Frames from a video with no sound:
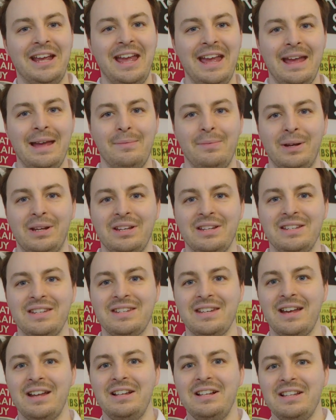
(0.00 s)
here because
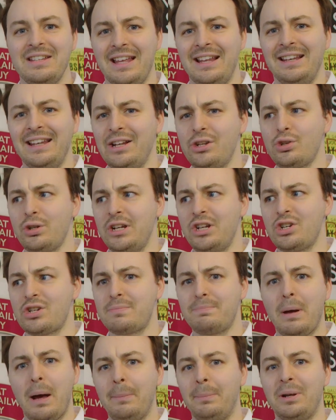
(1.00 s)
they literally
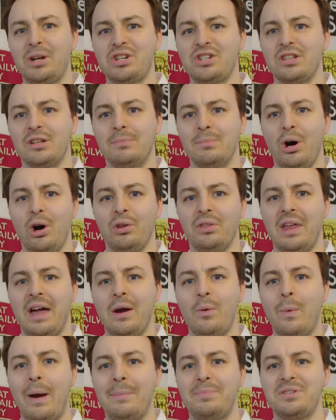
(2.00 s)
just published them on
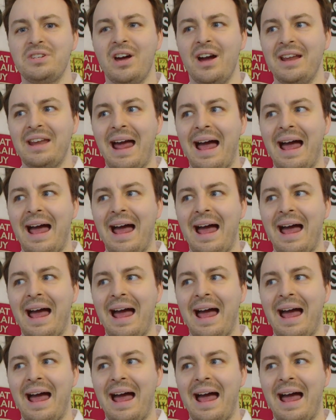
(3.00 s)
their website,